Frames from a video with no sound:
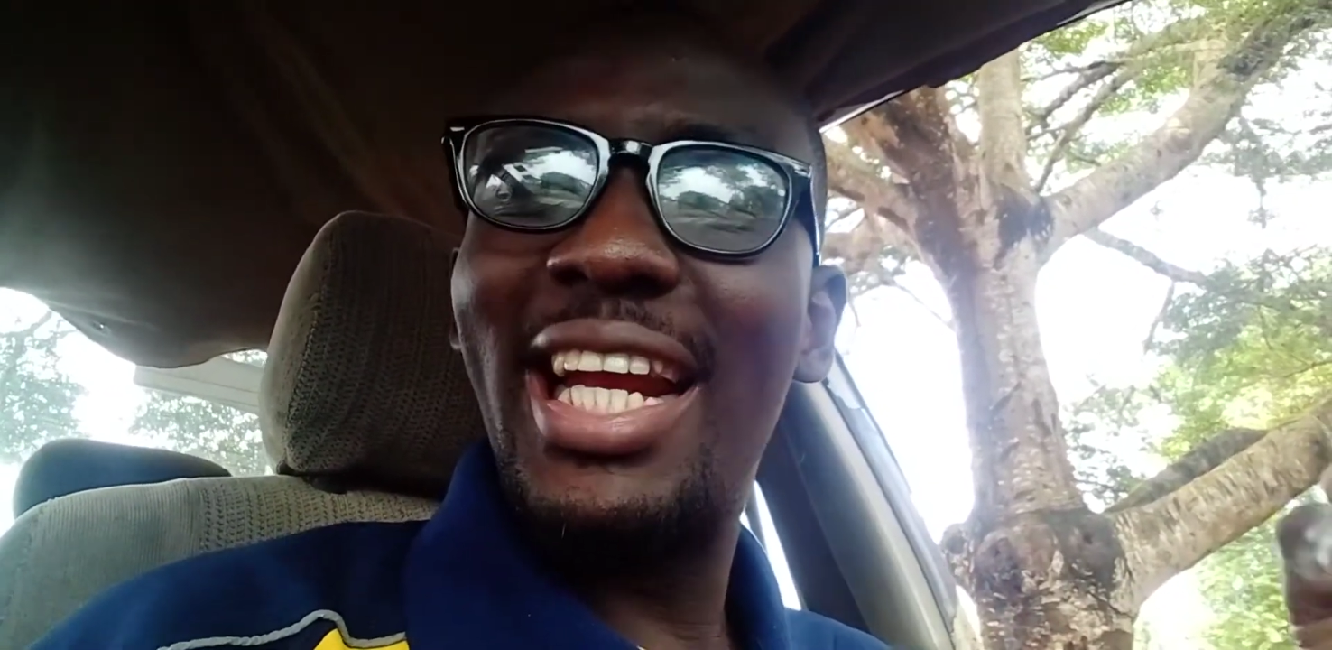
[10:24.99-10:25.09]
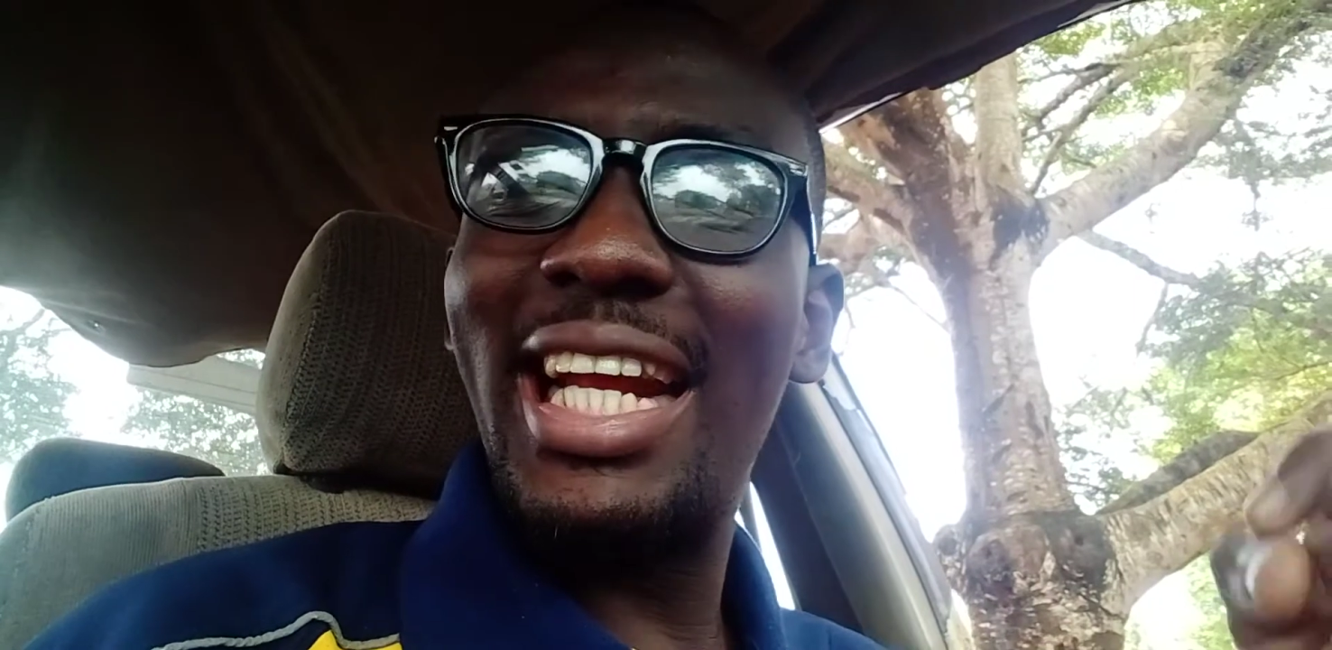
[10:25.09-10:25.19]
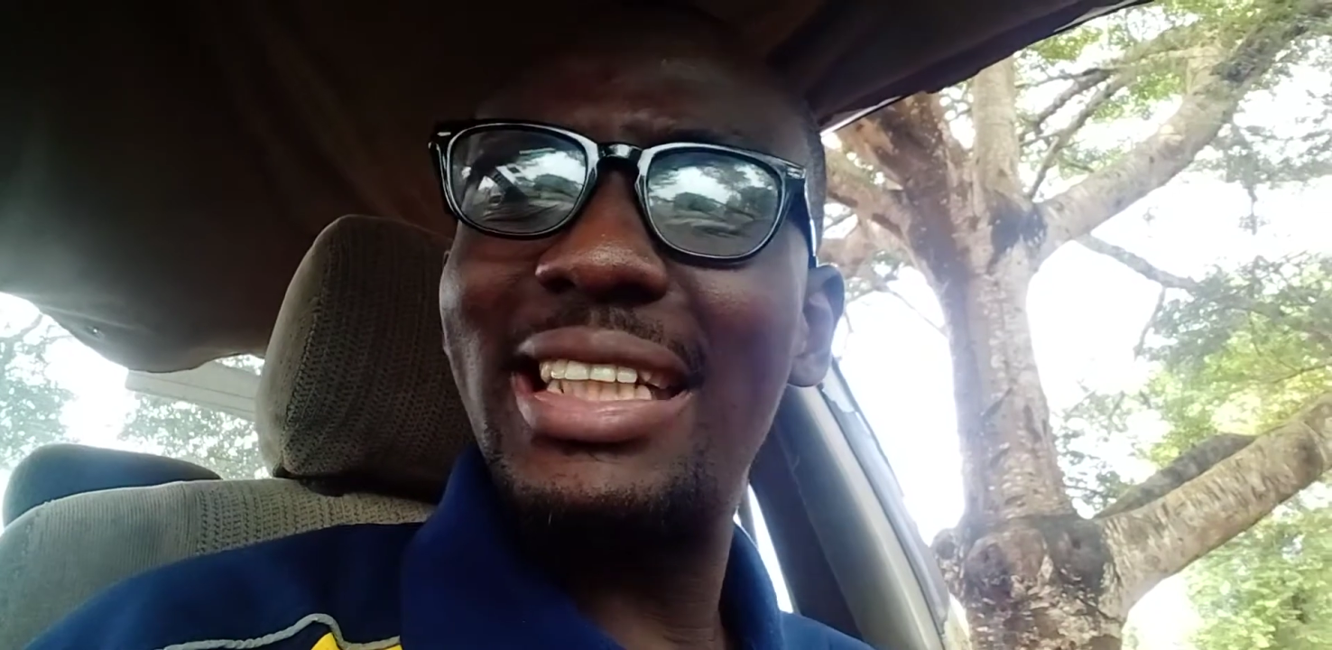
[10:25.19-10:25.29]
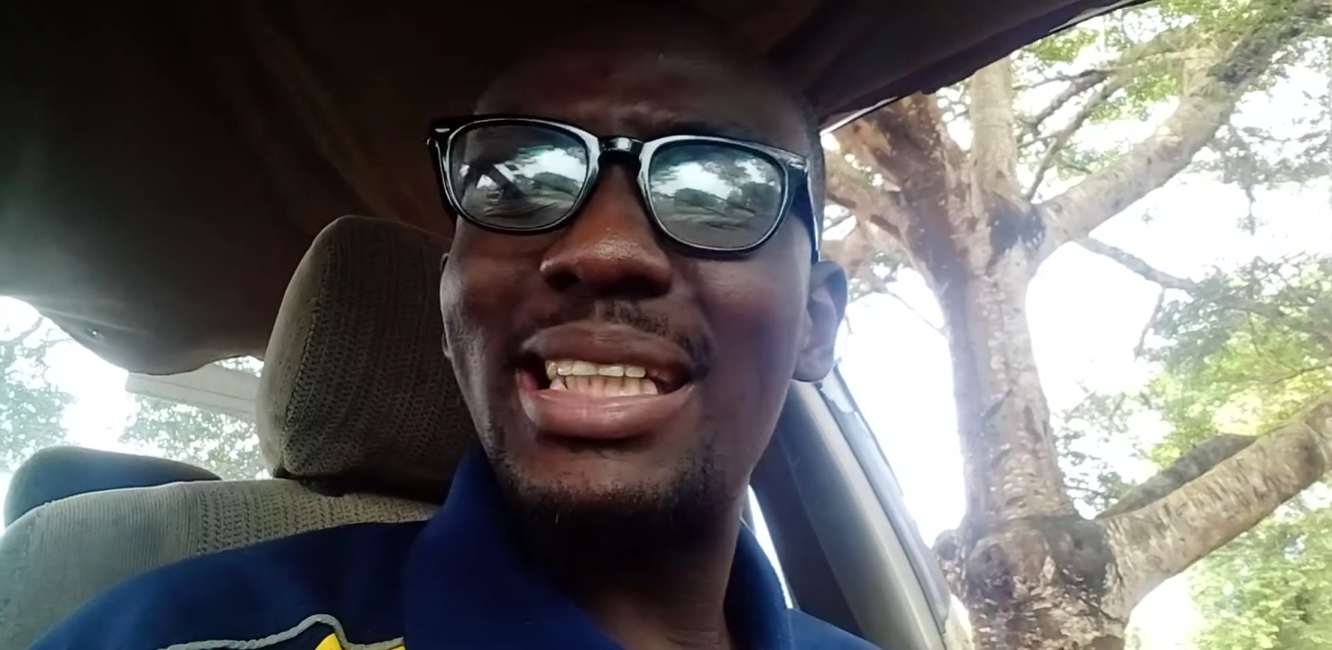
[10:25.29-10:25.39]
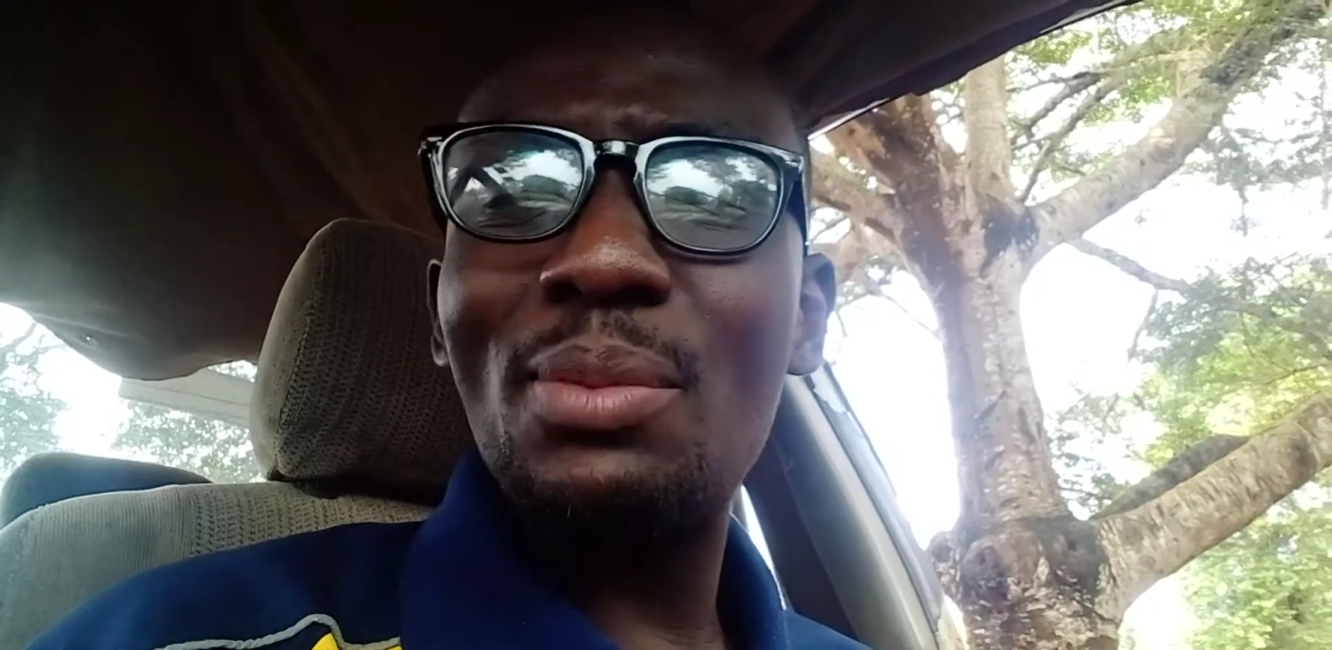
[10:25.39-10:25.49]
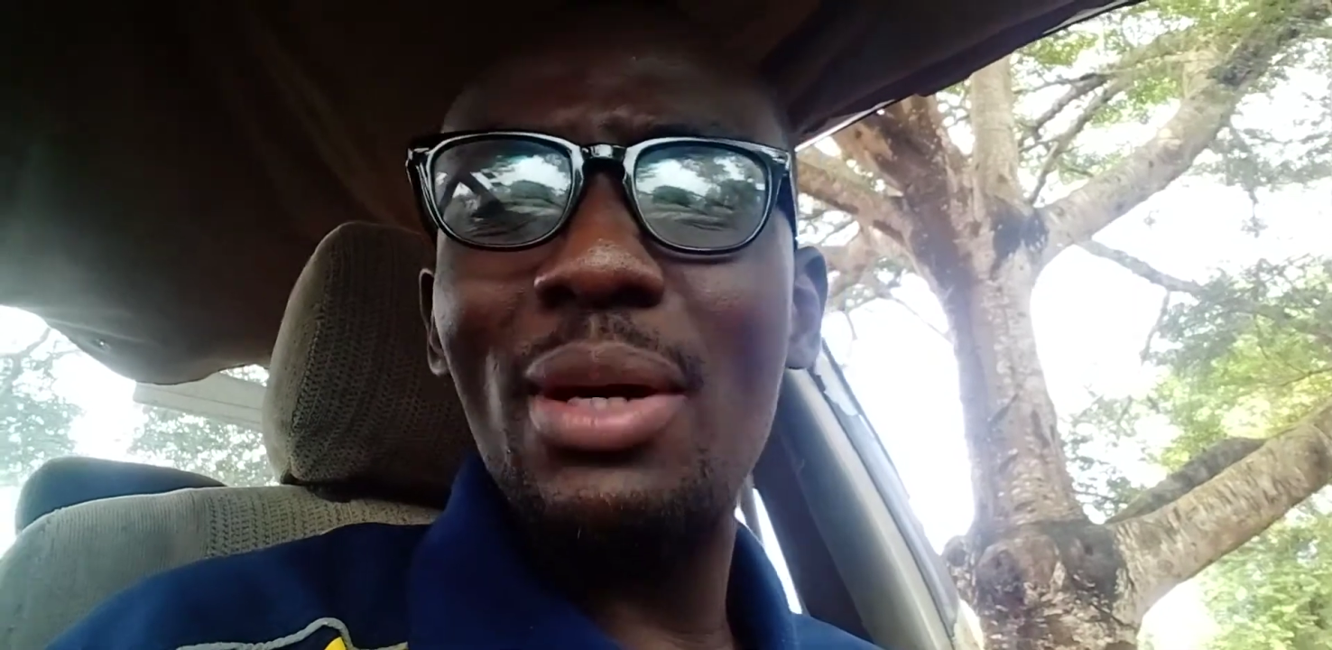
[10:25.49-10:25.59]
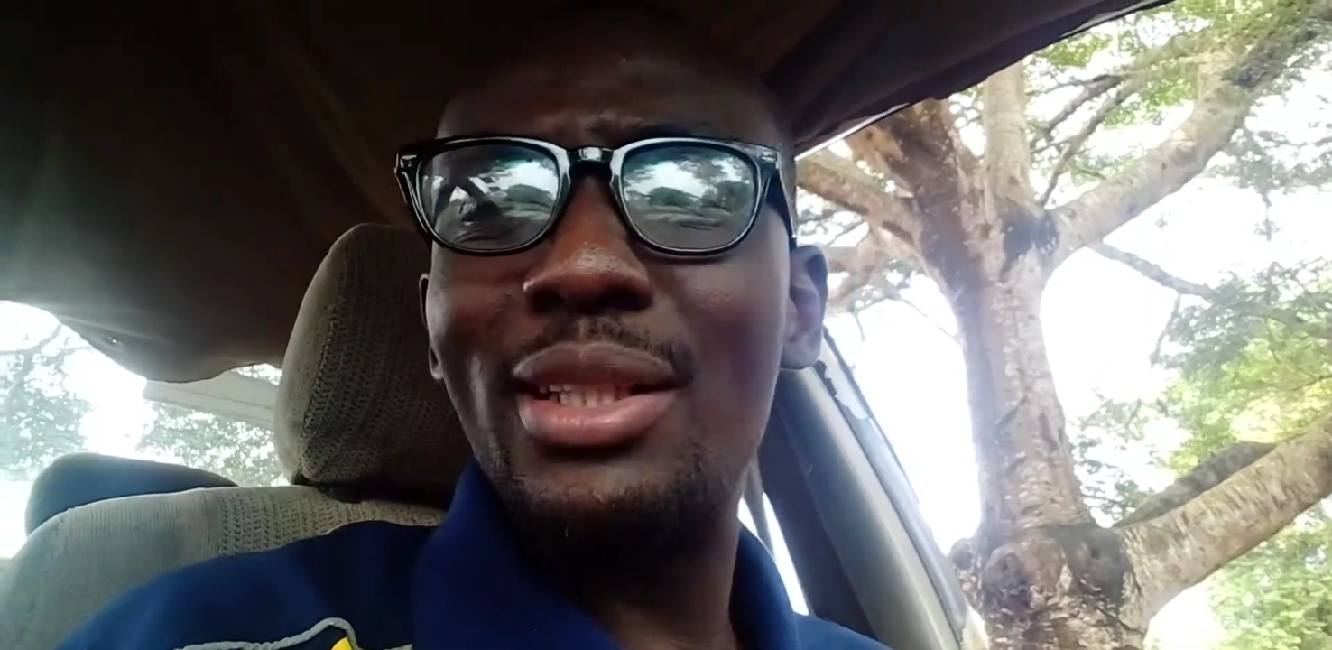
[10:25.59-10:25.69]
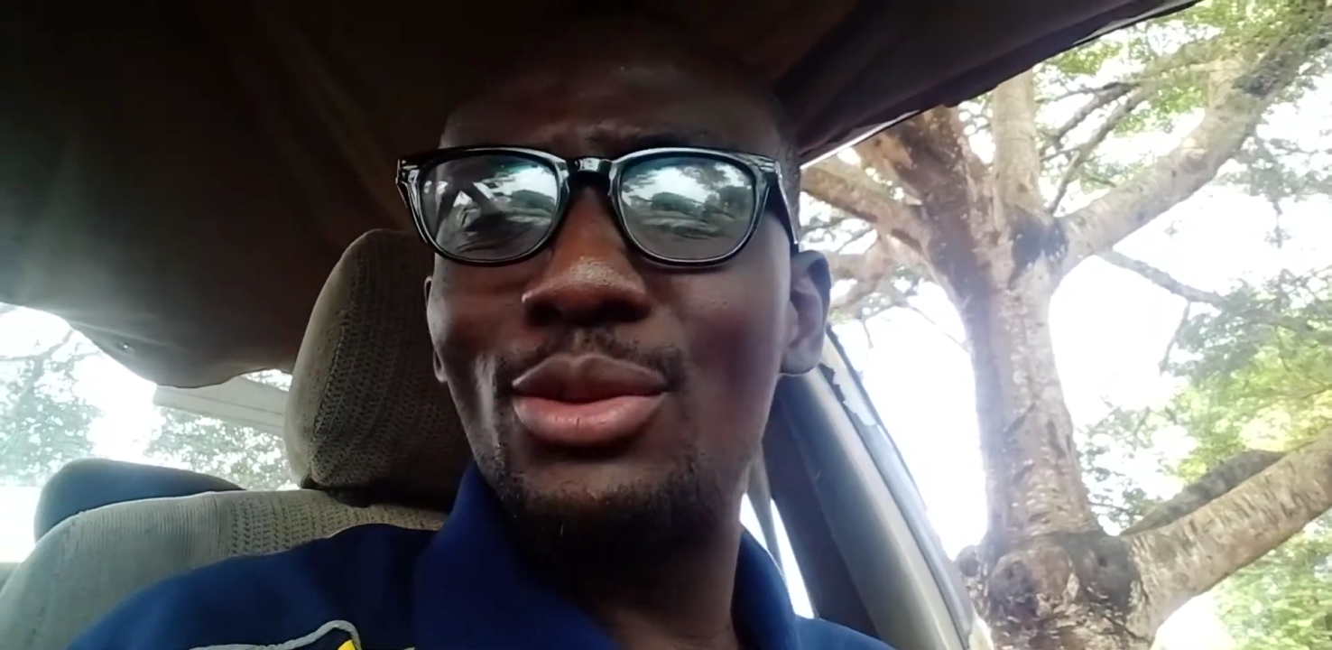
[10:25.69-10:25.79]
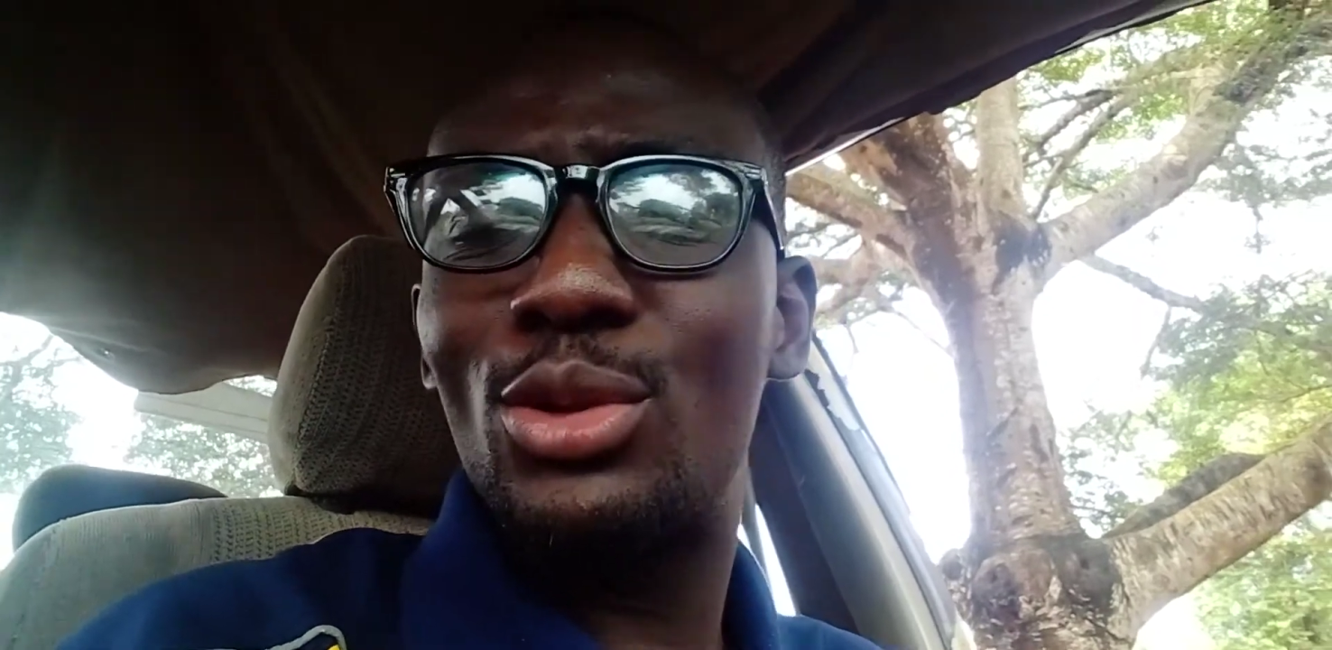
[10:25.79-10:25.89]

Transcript: getting money